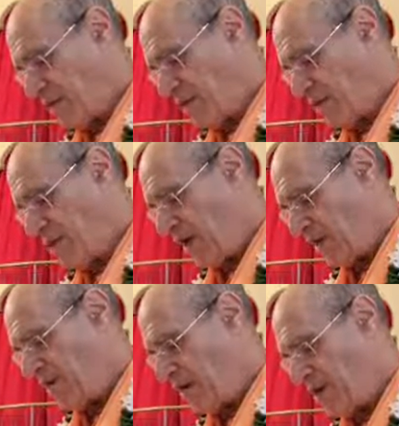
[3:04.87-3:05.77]
you know, when you had
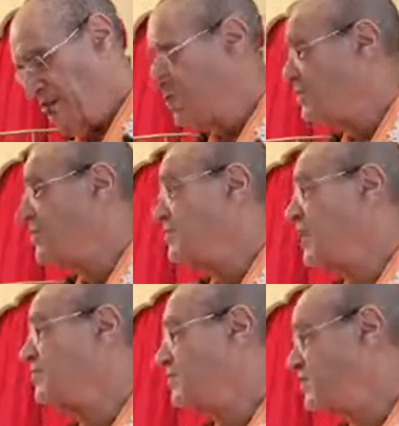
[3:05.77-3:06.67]
a grihastha doing a
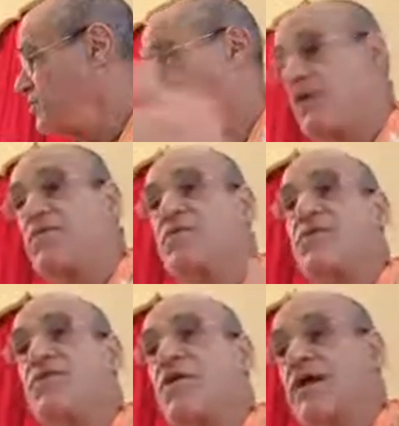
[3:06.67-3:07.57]
sacrifice, his wife would
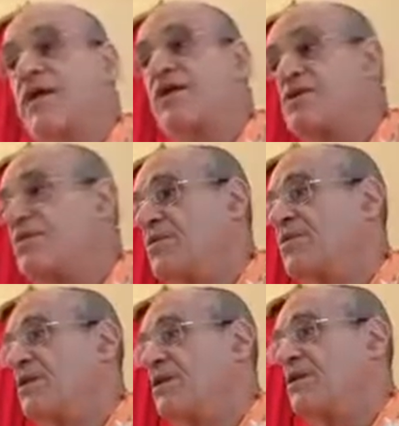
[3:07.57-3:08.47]
sit right next to him.
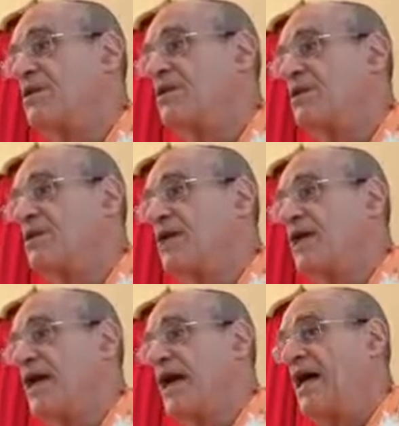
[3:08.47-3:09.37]

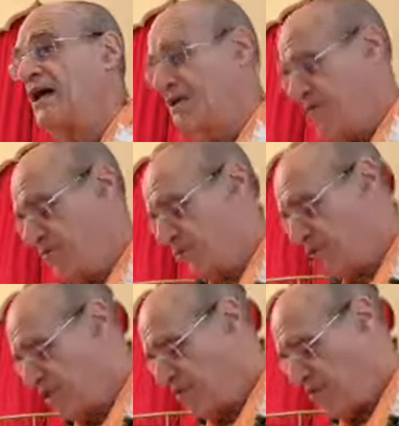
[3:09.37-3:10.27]
And if you
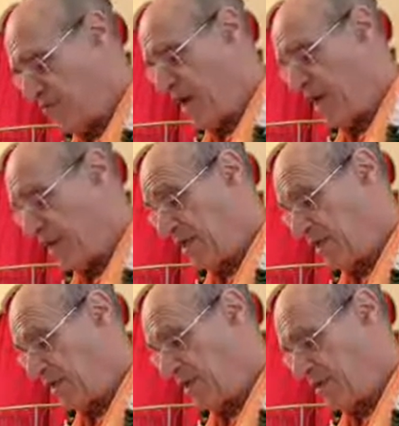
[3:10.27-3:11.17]
read the
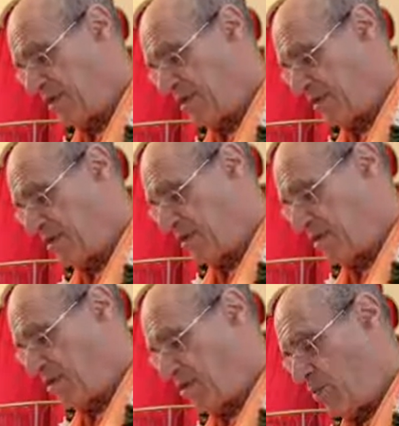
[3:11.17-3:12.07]
Ramayana,
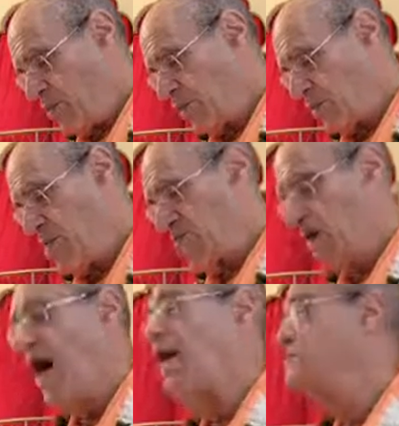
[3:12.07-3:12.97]
when Lord
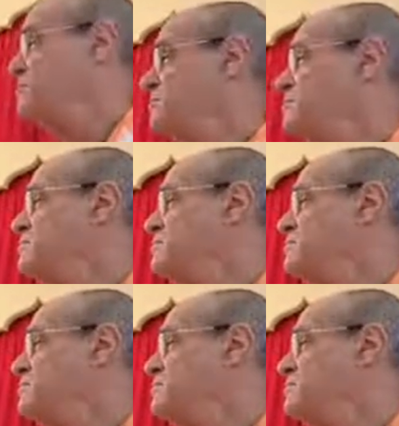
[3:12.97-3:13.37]
Ram